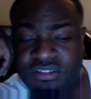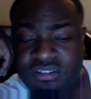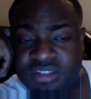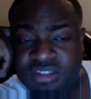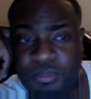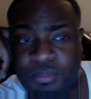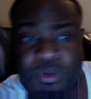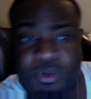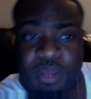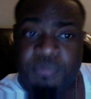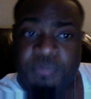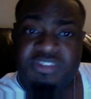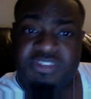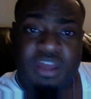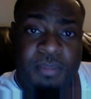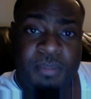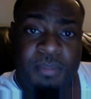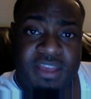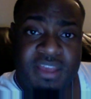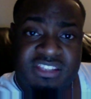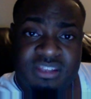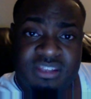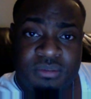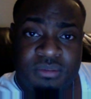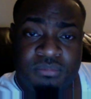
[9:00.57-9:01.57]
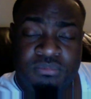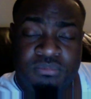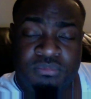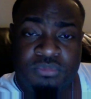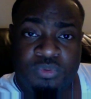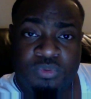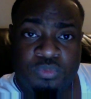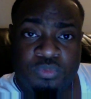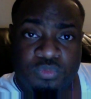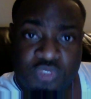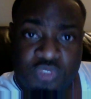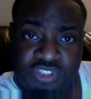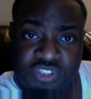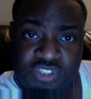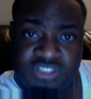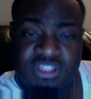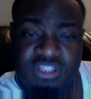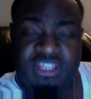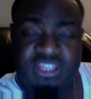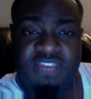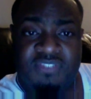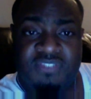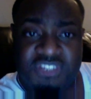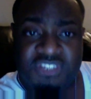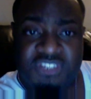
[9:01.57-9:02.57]
but they were talking about some,
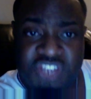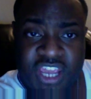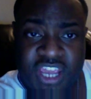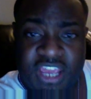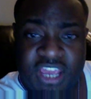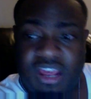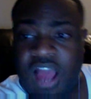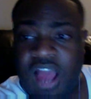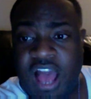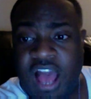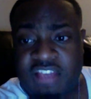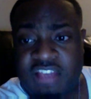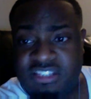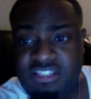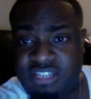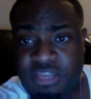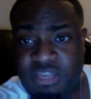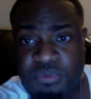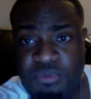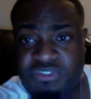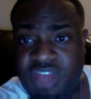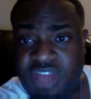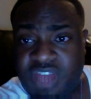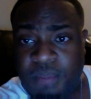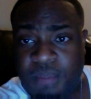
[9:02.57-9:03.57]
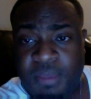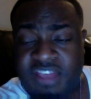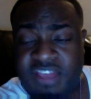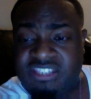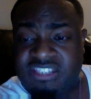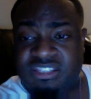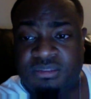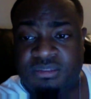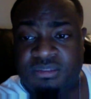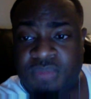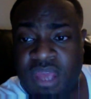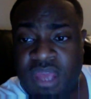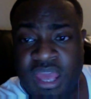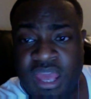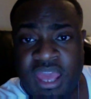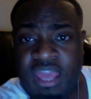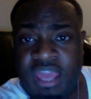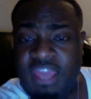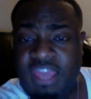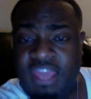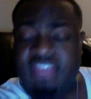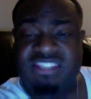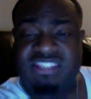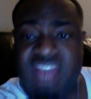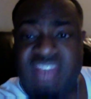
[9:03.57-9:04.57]
Stevie J and Joseline were talking about some,
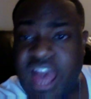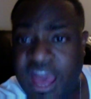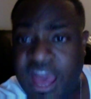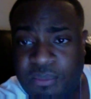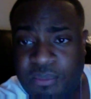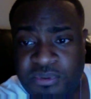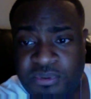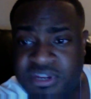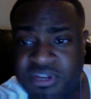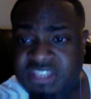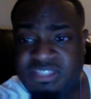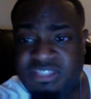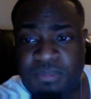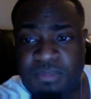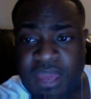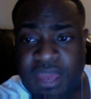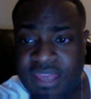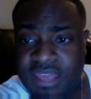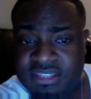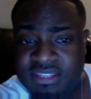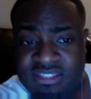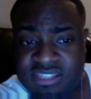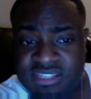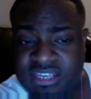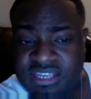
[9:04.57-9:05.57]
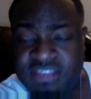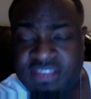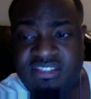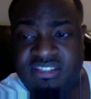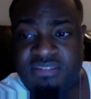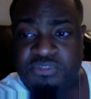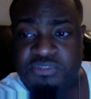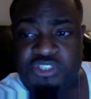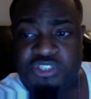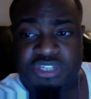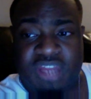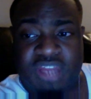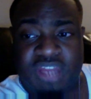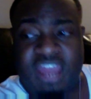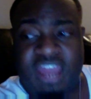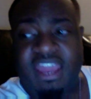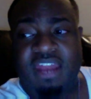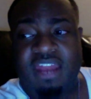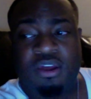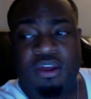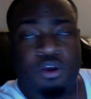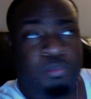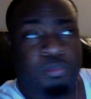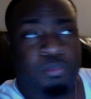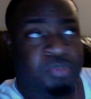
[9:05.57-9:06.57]
it's hot, we need some AC or some shit, I
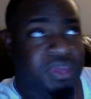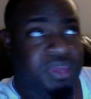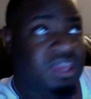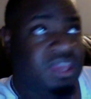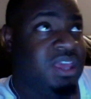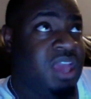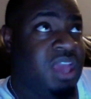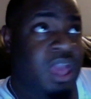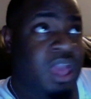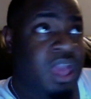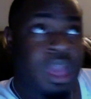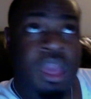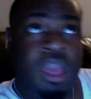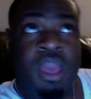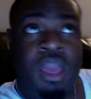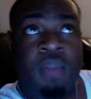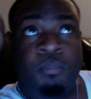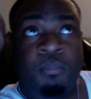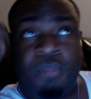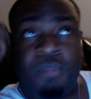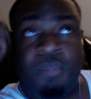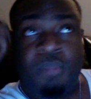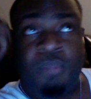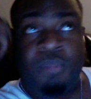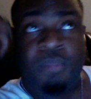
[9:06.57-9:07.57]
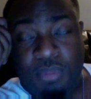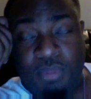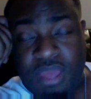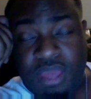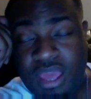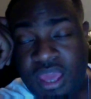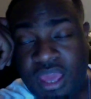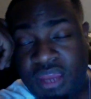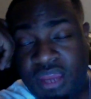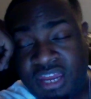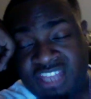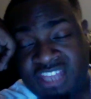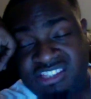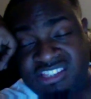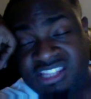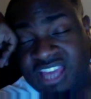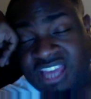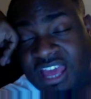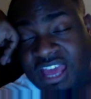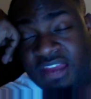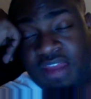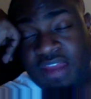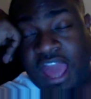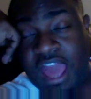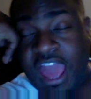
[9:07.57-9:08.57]
gotta go pee. Baby, next thing
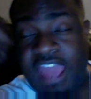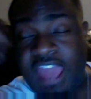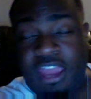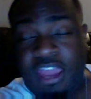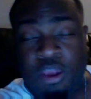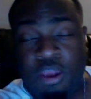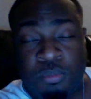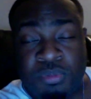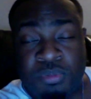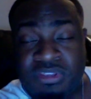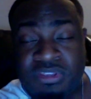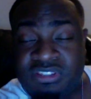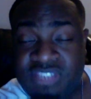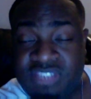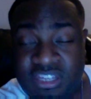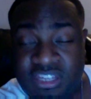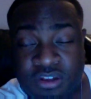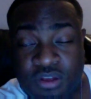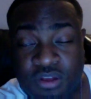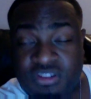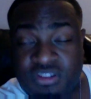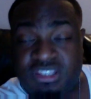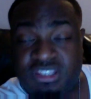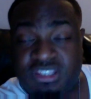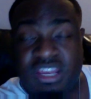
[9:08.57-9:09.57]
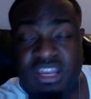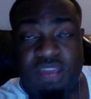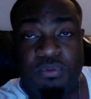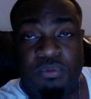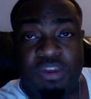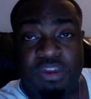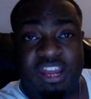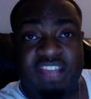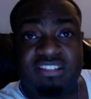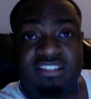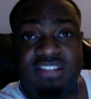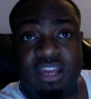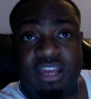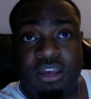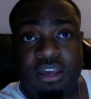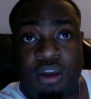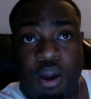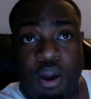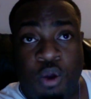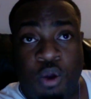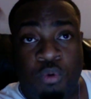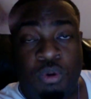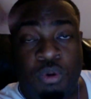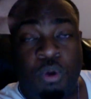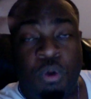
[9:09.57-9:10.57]
I, I hear Benzino say, well, that's their
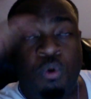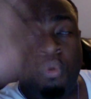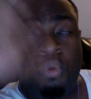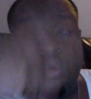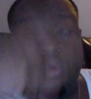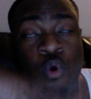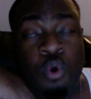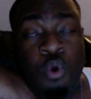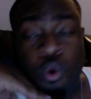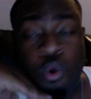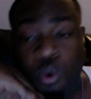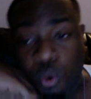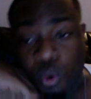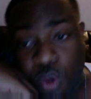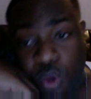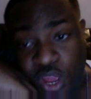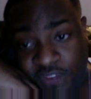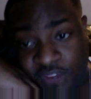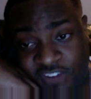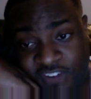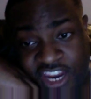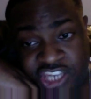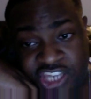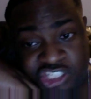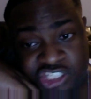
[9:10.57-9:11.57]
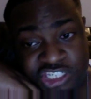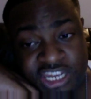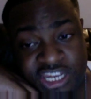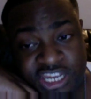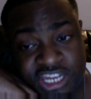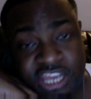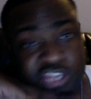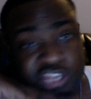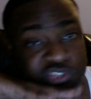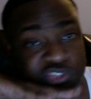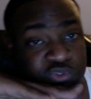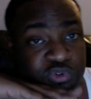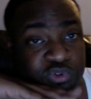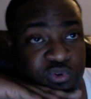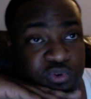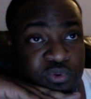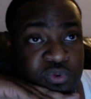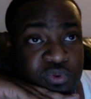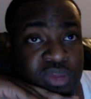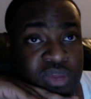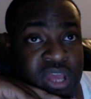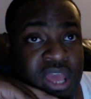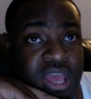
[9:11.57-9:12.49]
coke. Ooh, if that shit ain't true,